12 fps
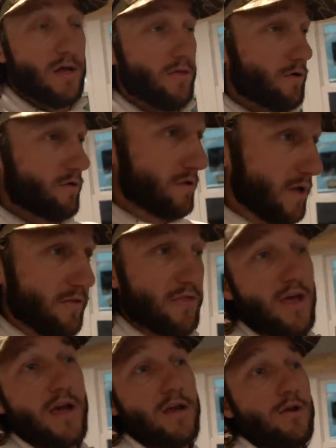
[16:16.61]
There's
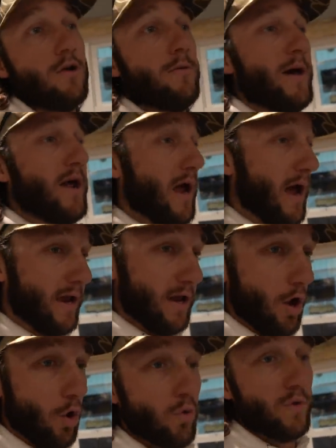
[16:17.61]
nothing I can do about it. I
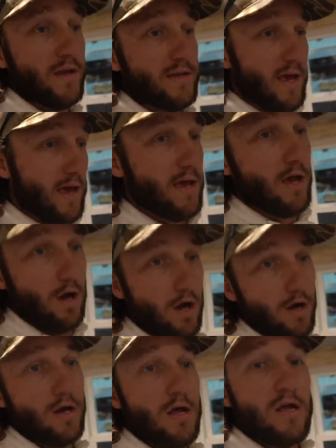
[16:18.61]
can only take
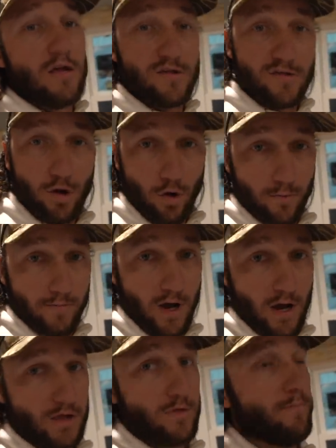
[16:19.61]
on so
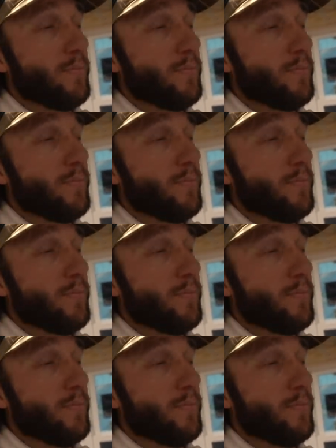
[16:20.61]
much.